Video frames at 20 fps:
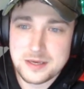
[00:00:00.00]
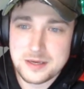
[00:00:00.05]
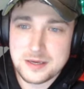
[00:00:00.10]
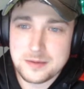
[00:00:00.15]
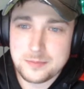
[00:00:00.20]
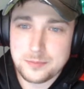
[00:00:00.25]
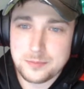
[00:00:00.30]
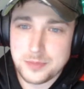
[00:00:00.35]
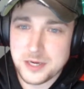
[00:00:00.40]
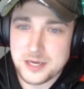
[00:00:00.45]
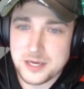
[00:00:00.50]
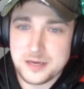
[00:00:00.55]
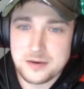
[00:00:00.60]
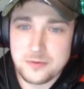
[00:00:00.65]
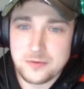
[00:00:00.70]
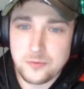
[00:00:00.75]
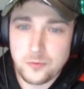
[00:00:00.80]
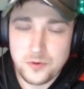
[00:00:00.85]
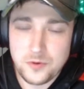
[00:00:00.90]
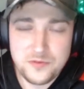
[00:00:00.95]
But
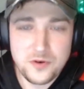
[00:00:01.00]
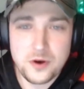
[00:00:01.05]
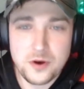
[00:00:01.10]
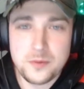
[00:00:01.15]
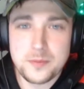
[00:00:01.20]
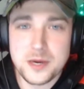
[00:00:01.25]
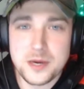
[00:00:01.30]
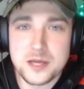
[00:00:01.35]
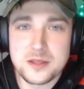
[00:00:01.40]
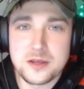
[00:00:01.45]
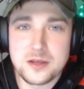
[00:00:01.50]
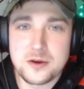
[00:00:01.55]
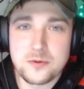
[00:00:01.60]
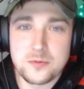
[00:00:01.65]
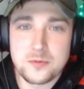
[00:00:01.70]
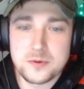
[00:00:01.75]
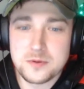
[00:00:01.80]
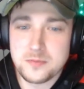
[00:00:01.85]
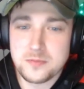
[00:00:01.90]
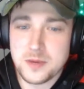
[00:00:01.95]
we've all been there
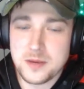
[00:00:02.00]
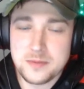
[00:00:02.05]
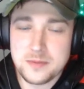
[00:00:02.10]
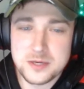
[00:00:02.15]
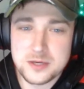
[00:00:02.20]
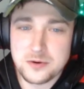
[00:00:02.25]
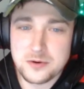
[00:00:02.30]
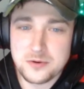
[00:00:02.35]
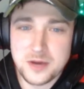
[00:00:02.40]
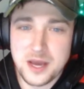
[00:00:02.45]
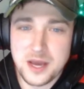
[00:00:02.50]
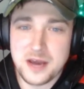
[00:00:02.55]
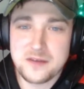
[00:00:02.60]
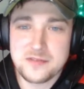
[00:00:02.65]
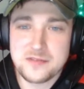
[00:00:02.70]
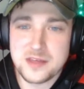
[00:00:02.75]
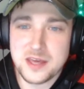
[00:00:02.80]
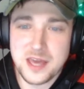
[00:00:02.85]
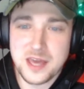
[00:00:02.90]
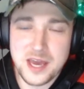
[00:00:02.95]
where we maybe don't have
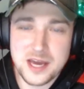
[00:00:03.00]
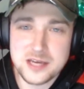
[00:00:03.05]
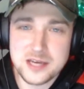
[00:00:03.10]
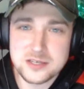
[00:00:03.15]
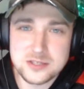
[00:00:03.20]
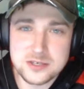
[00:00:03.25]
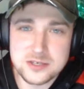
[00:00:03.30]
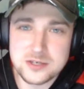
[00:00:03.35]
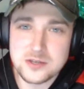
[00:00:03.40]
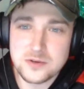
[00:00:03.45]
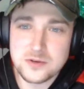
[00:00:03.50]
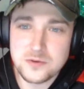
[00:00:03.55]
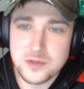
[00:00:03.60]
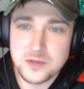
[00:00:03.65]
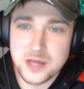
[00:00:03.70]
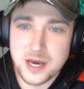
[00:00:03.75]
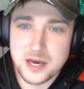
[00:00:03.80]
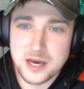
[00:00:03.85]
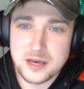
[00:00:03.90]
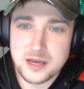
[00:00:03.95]
the cash to do
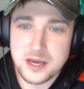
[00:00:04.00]
that,